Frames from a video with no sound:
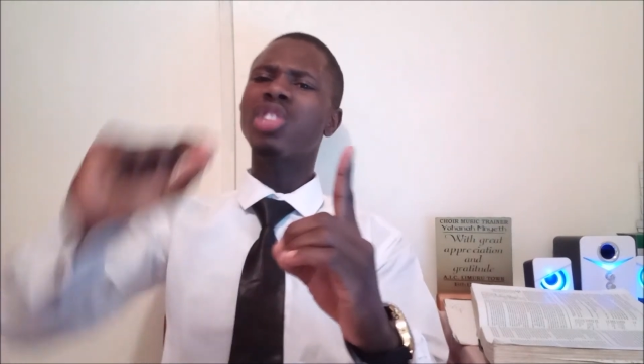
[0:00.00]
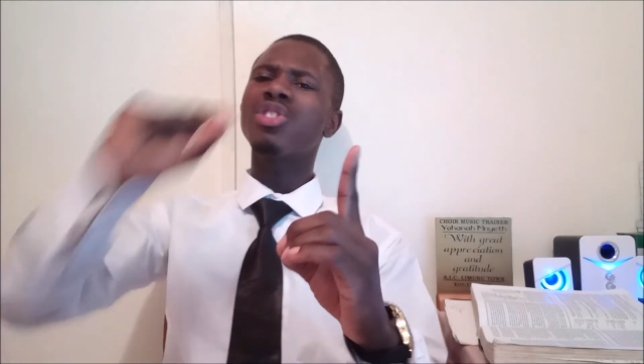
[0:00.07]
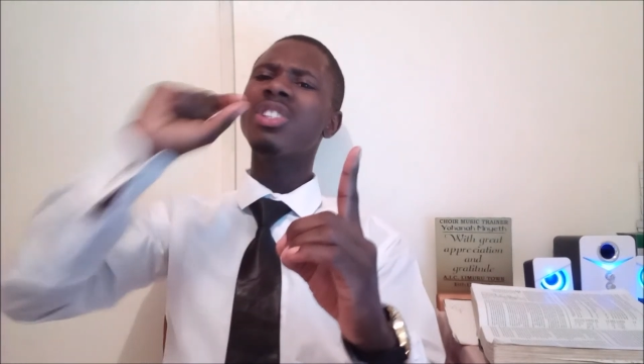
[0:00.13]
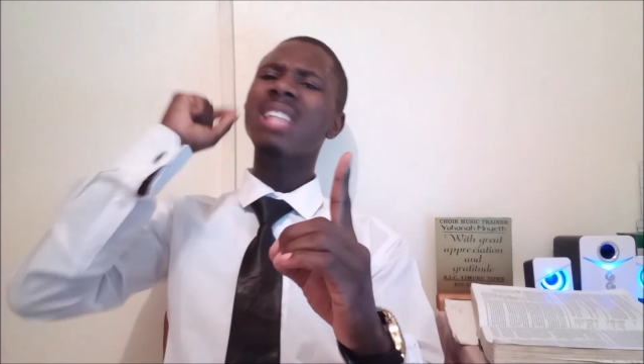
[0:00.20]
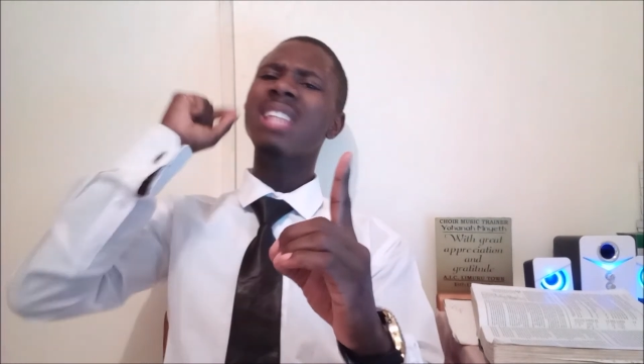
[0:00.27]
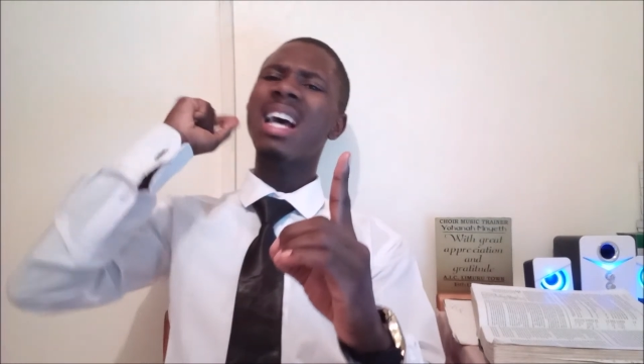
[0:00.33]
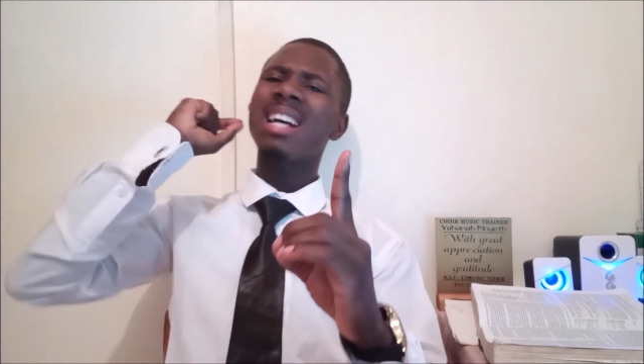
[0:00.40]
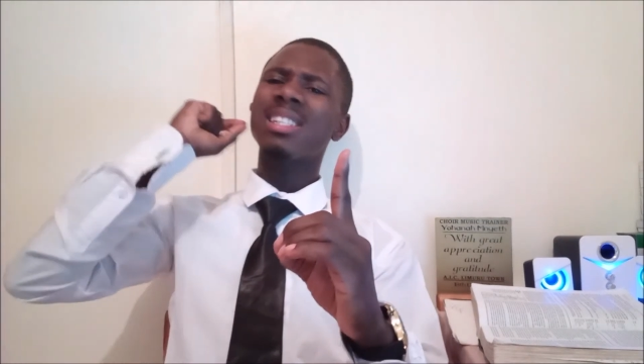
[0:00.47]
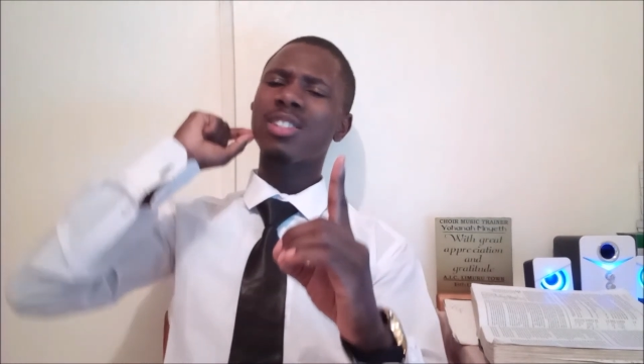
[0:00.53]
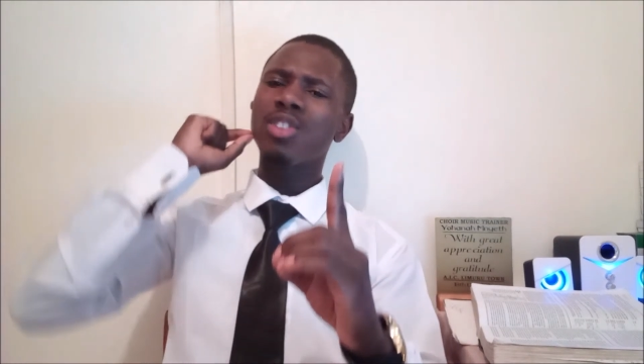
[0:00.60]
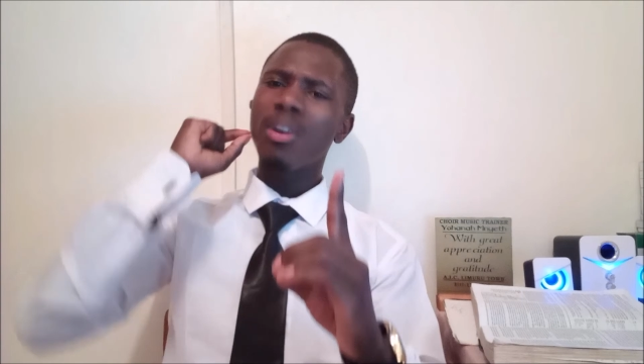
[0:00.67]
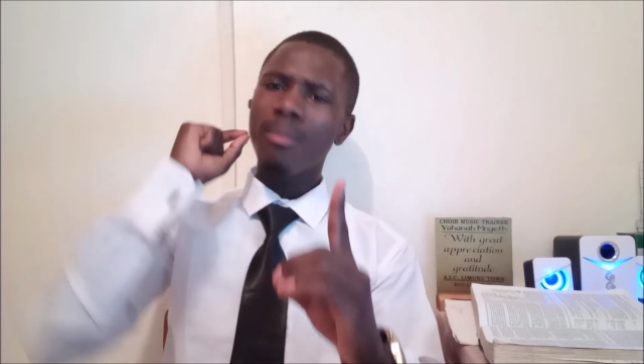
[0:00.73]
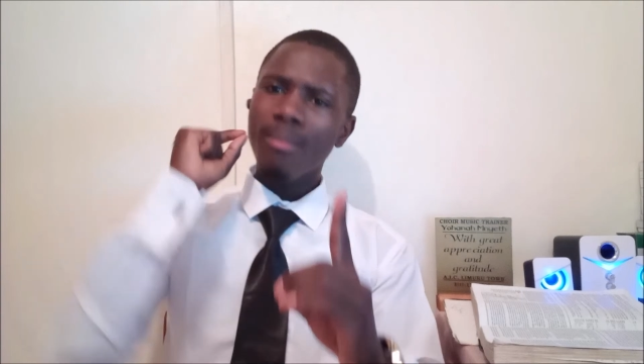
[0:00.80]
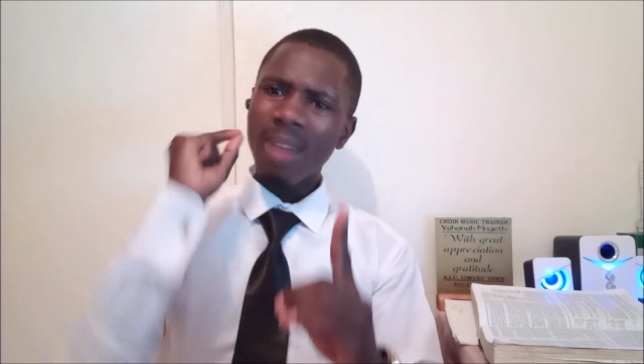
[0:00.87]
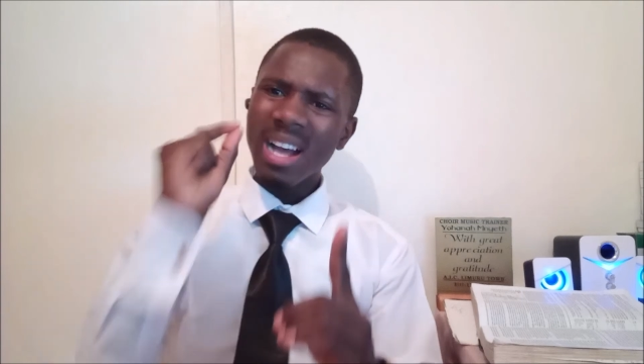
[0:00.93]
just as
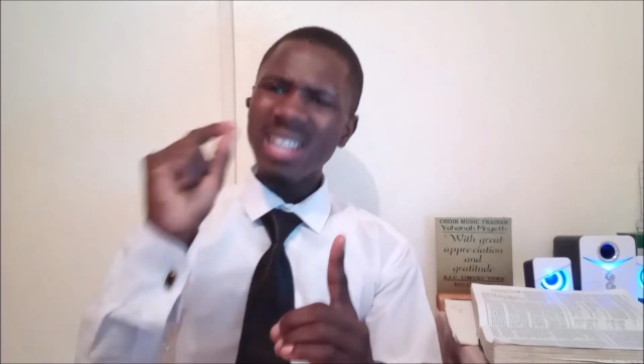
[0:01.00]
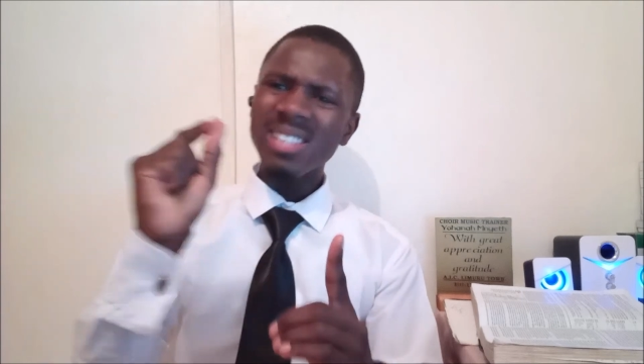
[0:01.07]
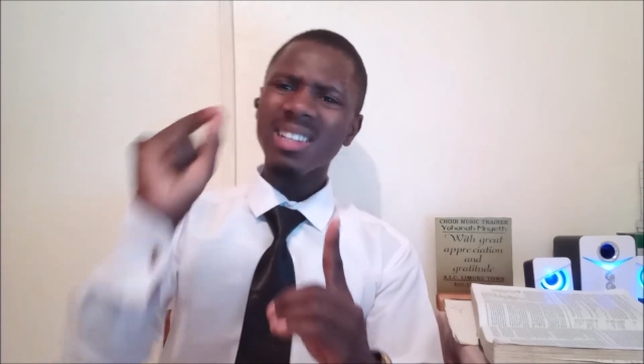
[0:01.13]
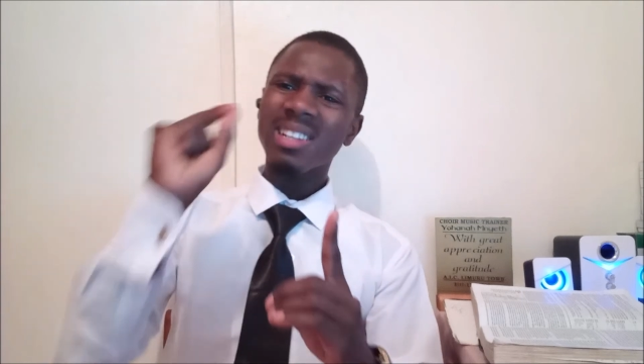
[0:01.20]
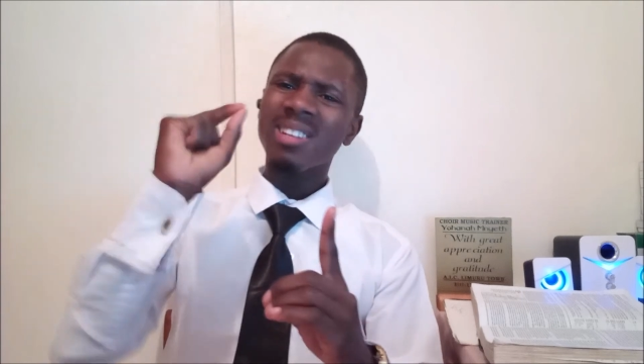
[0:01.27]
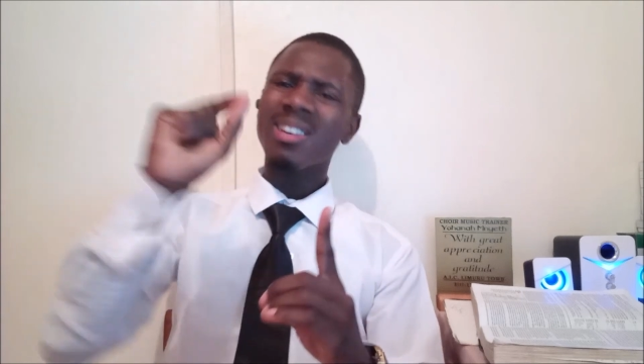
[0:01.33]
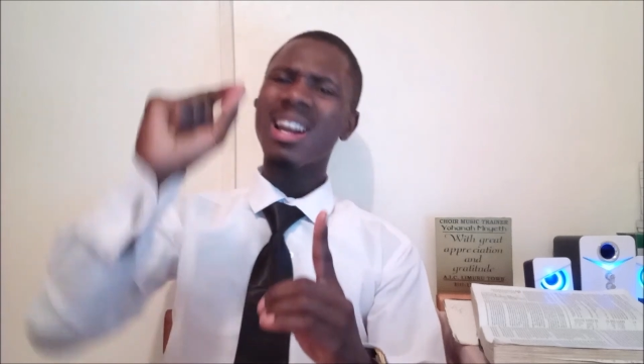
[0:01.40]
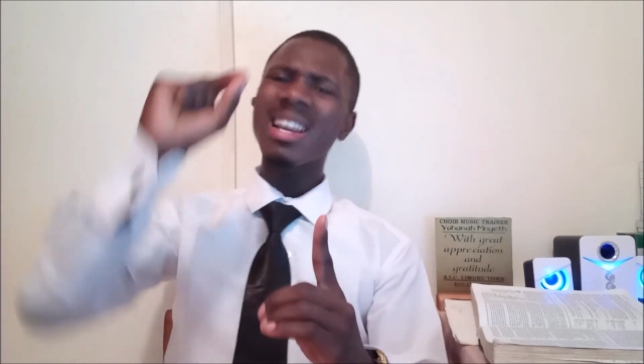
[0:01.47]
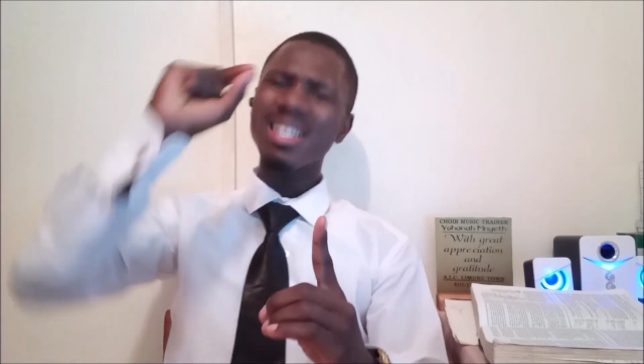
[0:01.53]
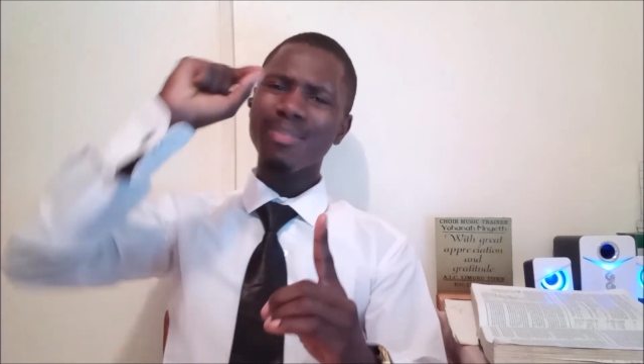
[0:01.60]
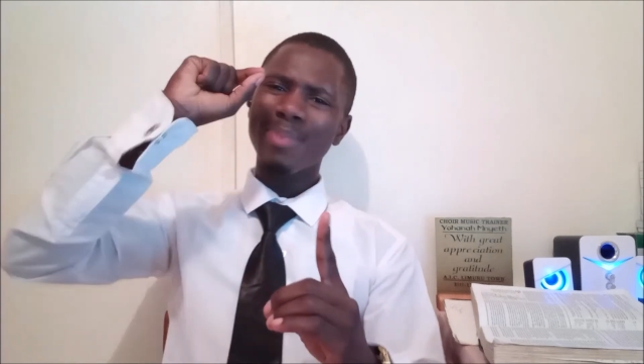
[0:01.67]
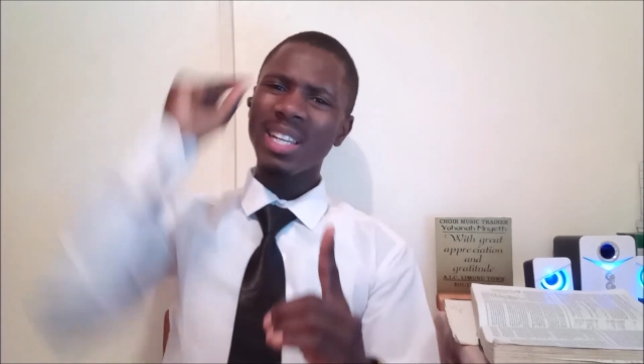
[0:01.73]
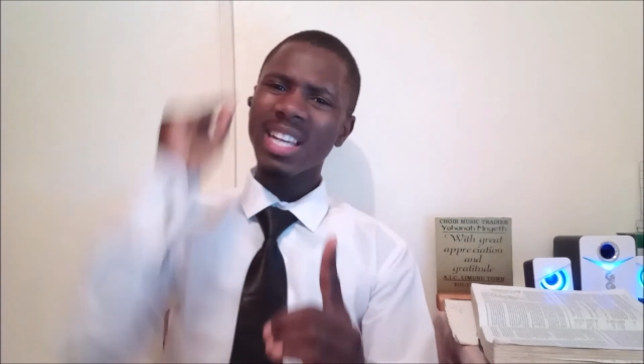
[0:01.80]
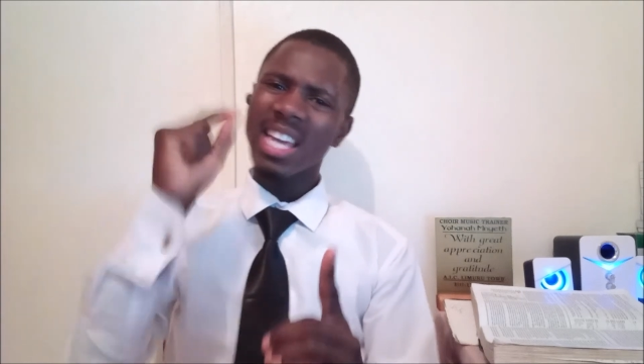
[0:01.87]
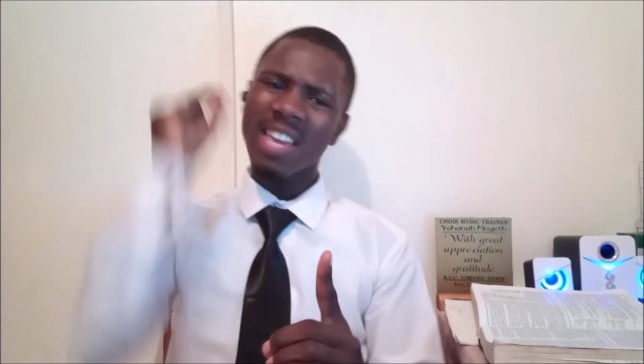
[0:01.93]
your master Christ
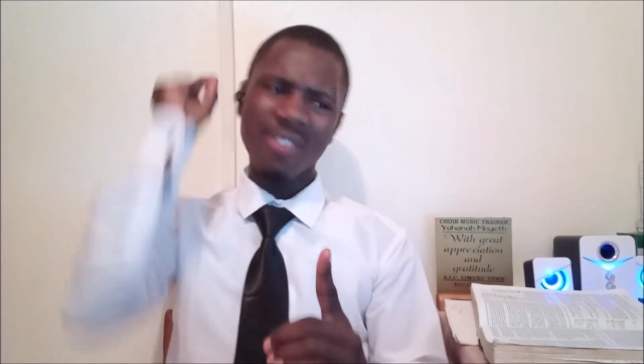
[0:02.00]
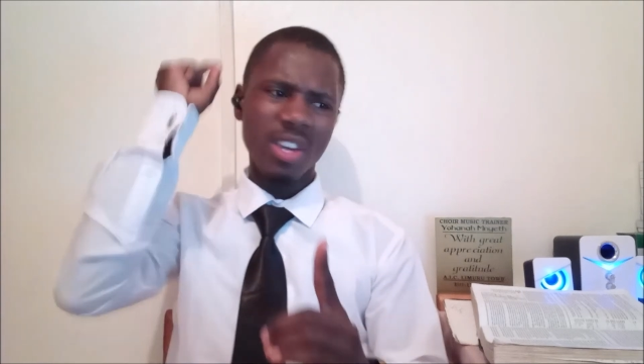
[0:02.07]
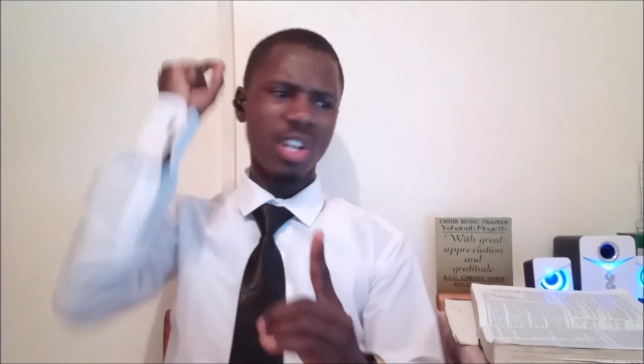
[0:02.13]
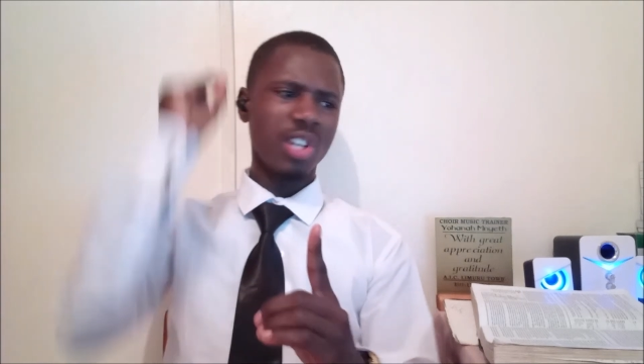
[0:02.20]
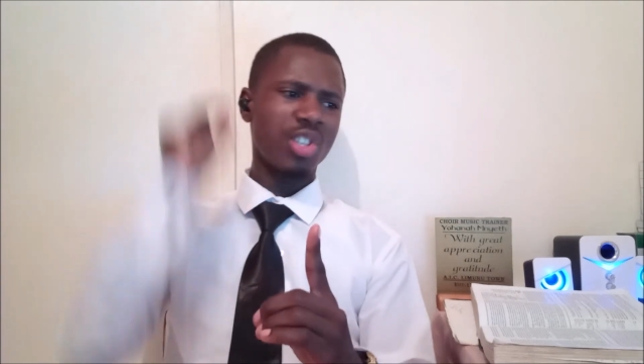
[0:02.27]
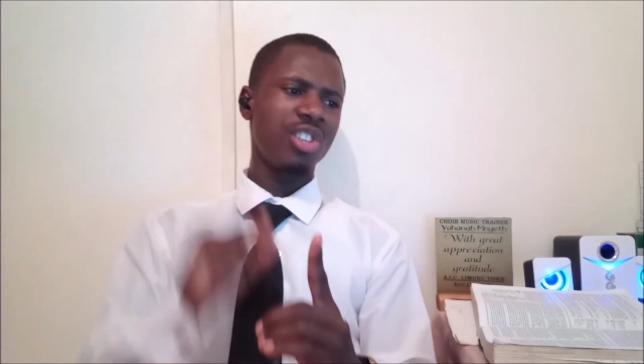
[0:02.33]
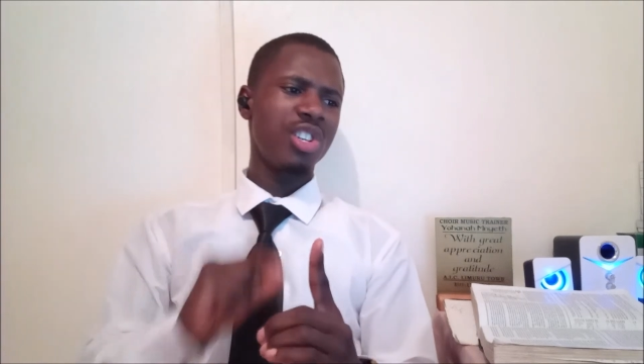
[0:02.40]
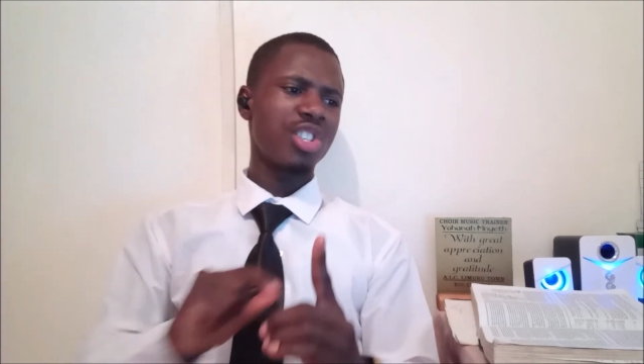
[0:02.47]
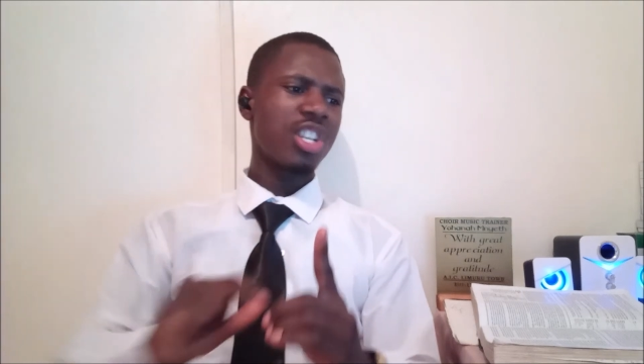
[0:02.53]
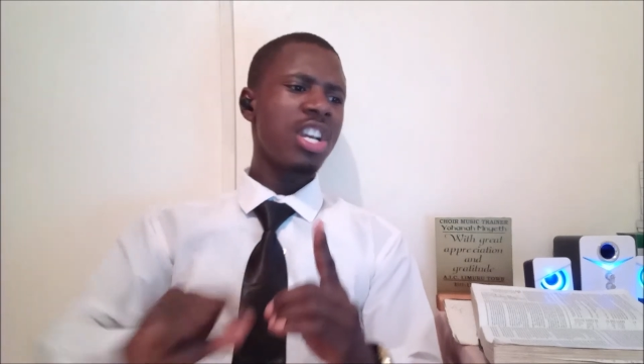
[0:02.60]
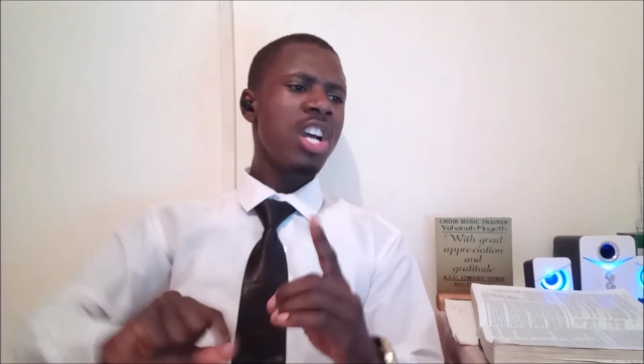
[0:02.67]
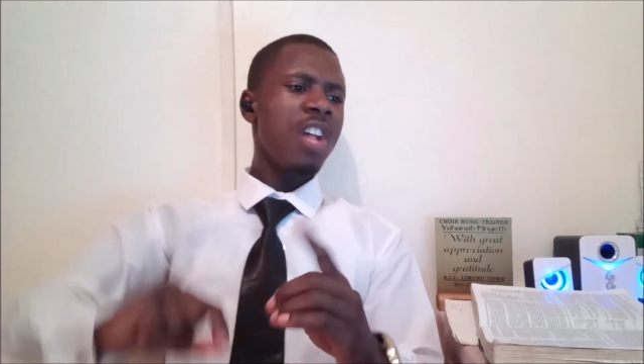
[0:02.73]
believed in the church.